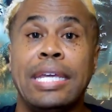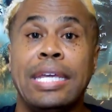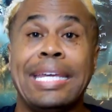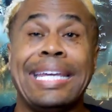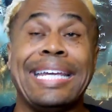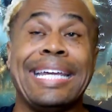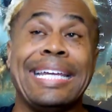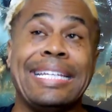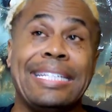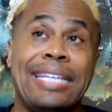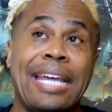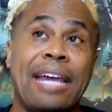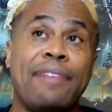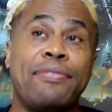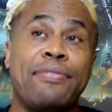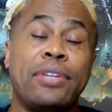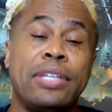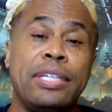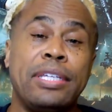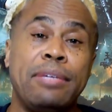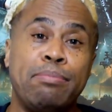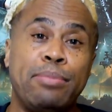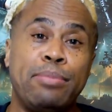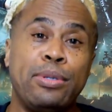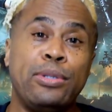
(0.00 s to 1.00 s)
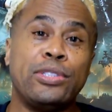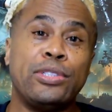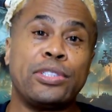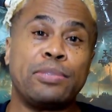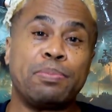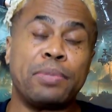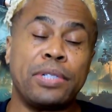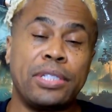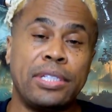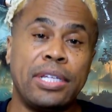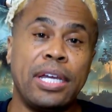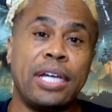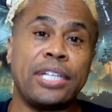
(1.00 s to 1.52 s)
It definitely boosts
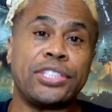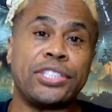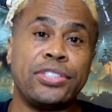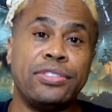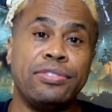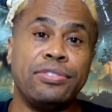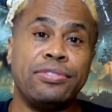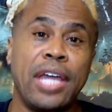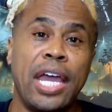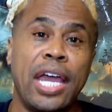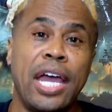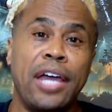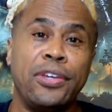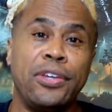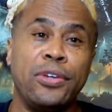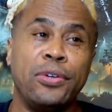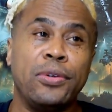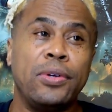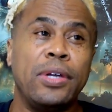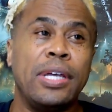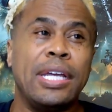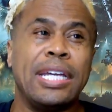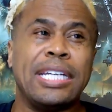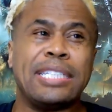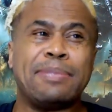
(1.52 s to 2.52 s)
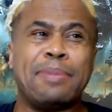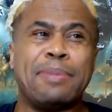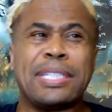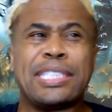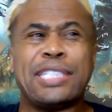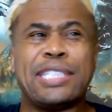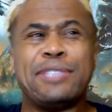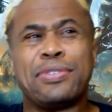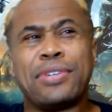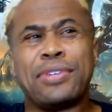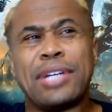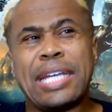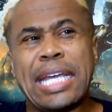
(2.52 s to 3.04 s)
production value, especially
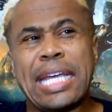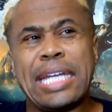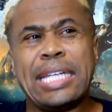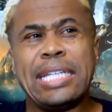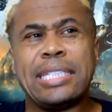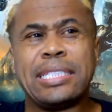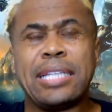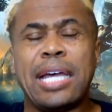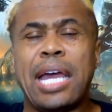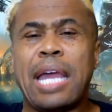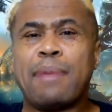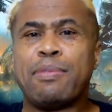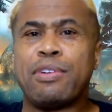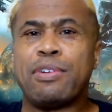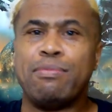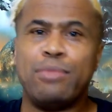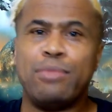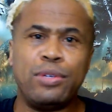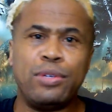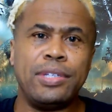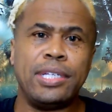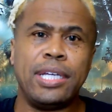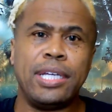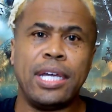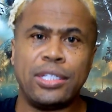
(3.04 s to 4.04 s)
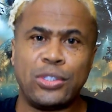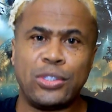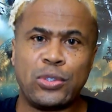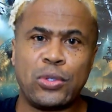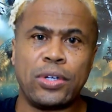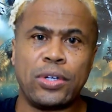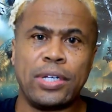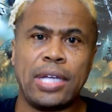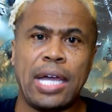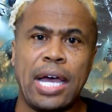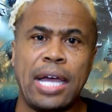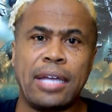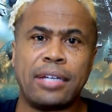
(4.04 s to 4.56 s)
for any type of gun
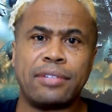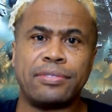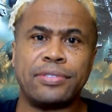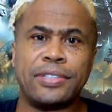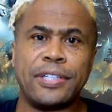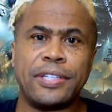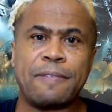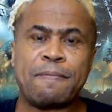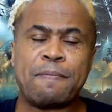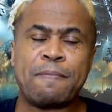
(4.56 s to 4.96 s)
choreography.